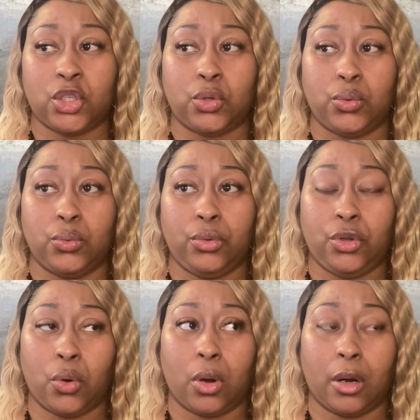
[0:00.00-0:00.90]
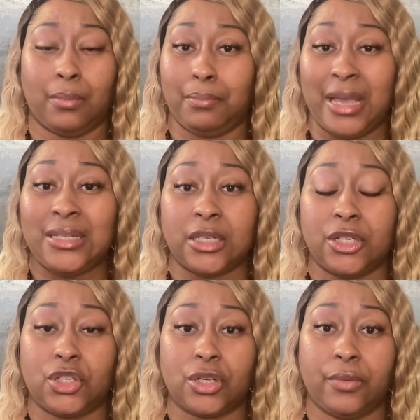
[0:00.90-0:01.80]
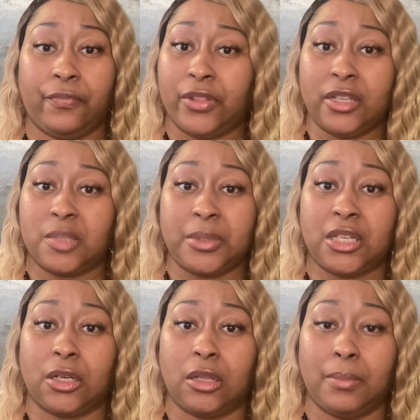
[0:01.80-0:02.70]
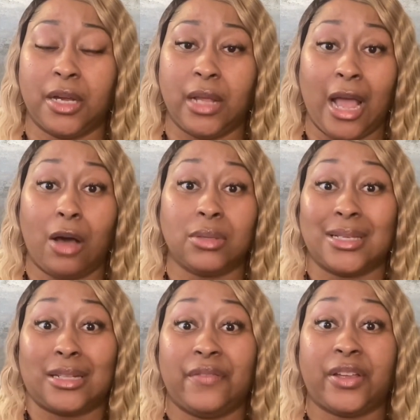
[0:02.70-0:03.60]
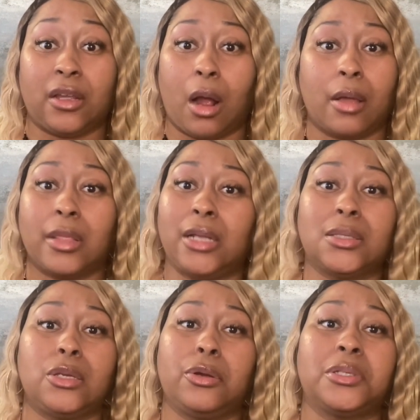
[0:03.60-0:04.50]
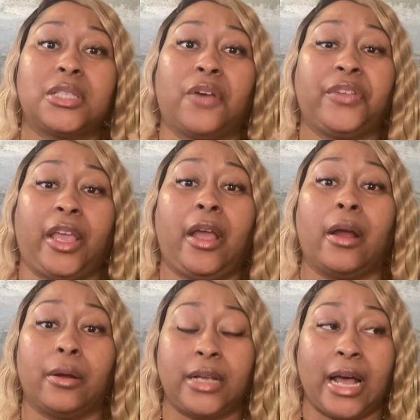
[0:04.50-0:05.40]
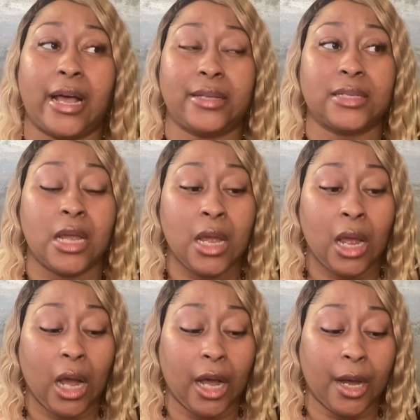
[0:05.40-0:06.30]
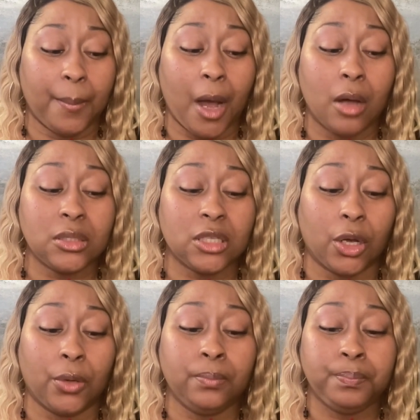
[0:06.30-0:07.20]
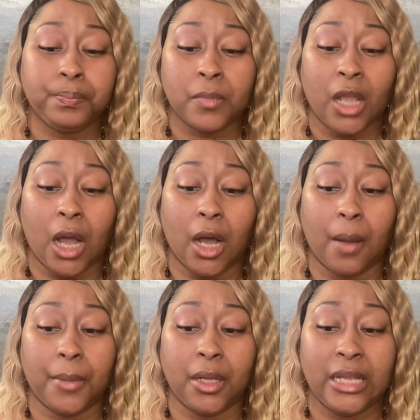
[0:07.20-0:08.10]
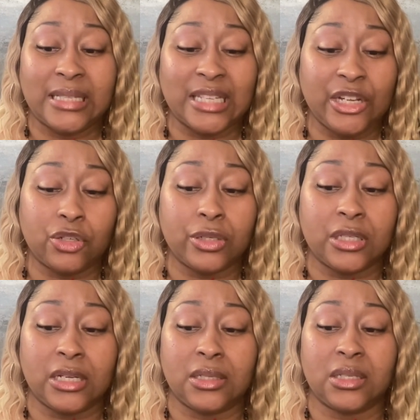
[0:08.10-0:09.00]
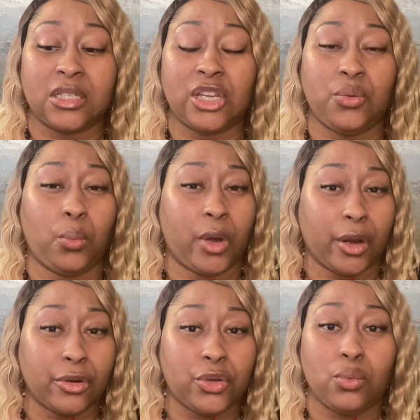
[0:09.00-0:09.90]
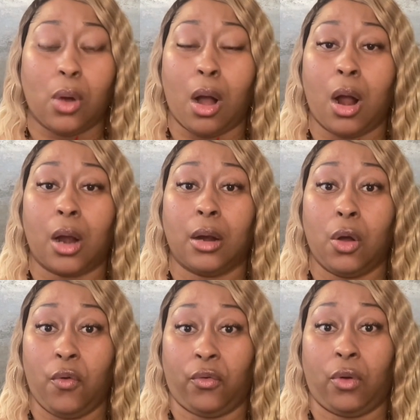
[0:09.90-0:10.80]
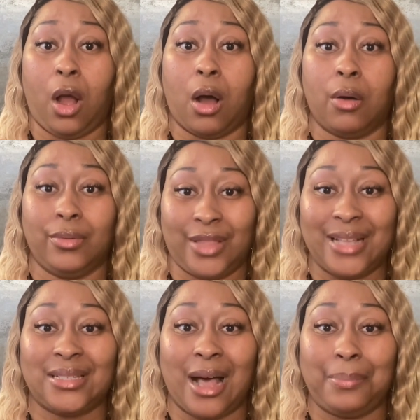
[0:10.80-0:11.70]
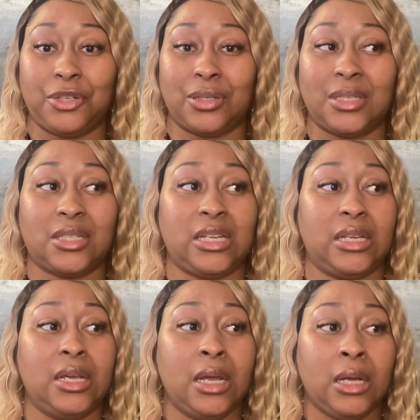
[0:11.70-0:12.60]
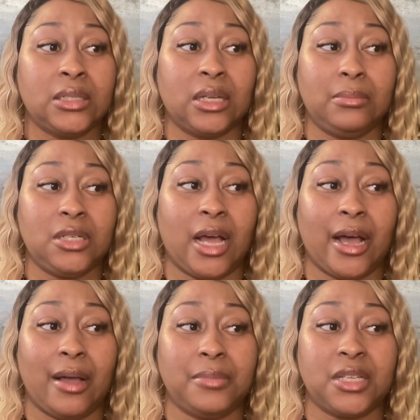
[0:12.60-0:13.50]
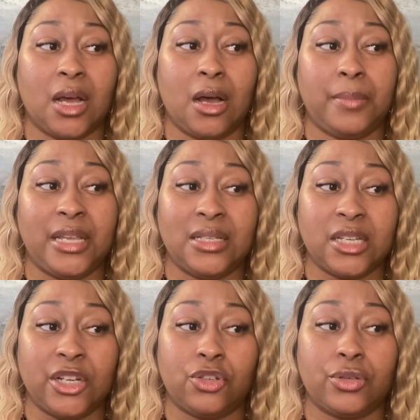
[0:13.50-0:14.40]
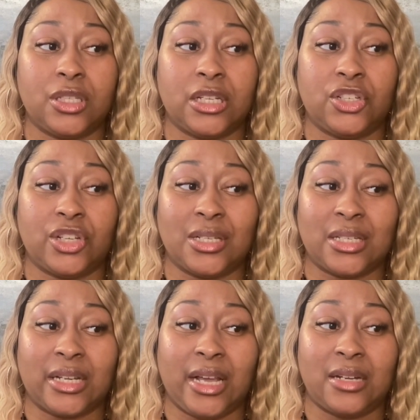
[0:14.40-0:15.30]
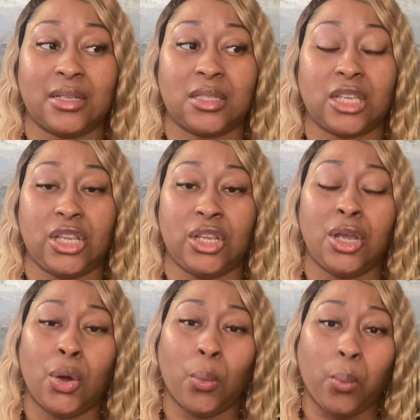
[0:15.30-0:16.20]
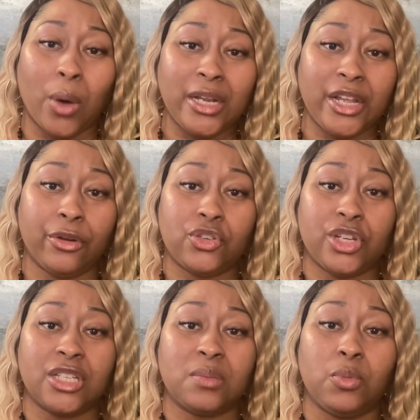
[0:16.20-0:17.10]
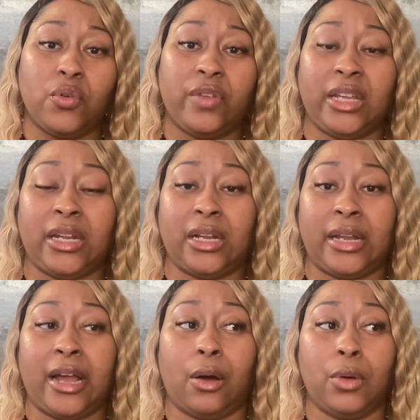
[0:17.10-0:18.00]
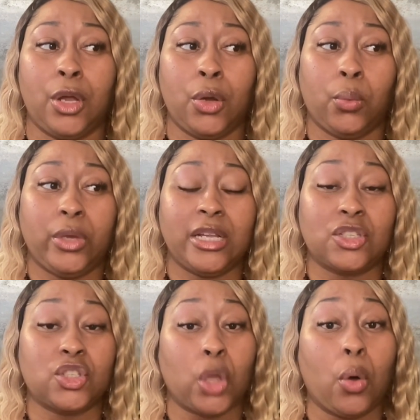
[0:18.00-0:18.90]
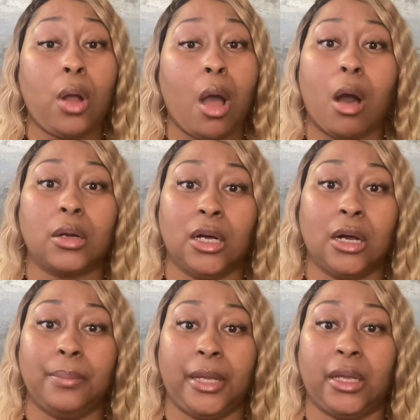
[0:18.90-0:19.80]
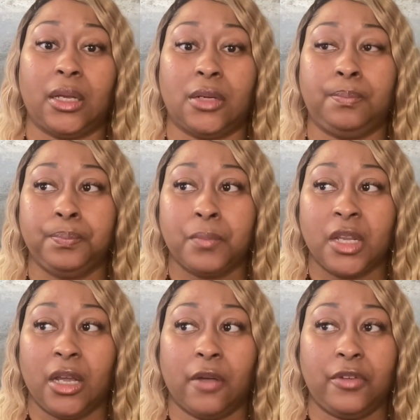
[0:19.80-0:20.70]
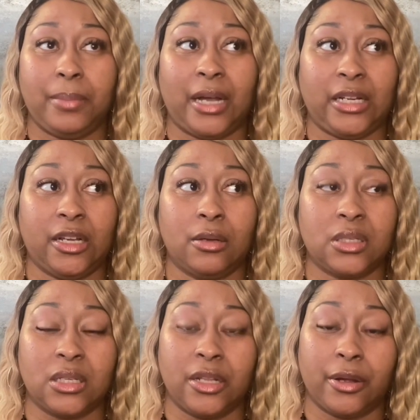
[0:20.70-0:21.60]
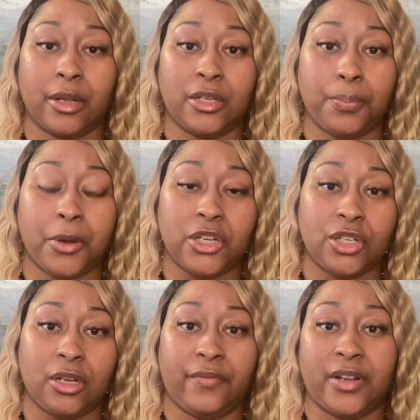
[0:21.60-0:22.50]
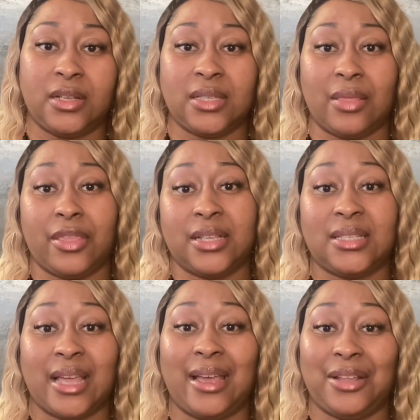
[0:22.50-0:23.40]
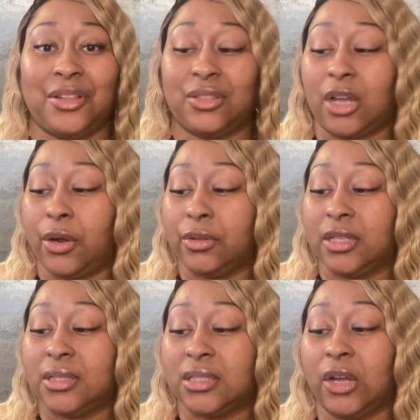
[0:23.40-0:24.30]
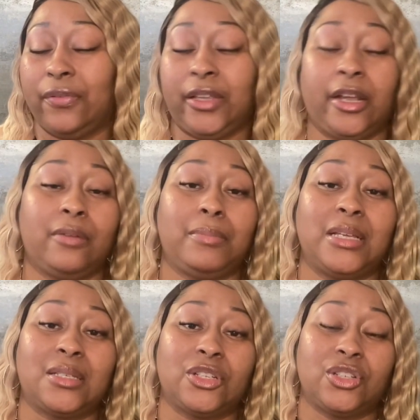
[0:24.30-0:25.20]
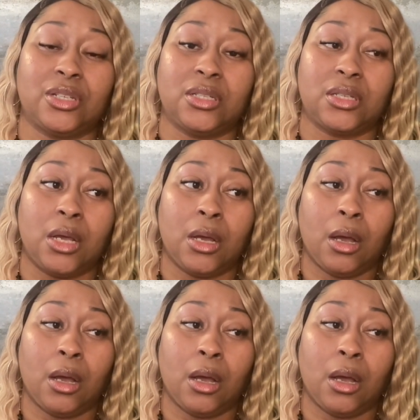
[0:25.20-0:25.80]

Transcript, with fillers: to your message for this particular month how significant are they to your self-care guys um, also um, it's interesting to see where you are overall that's option c sometimes um, it's interesting just to kind of see what energy is moving in and out we get so caught up in everybody else and their impression of us and this, that, and the third. The self care messages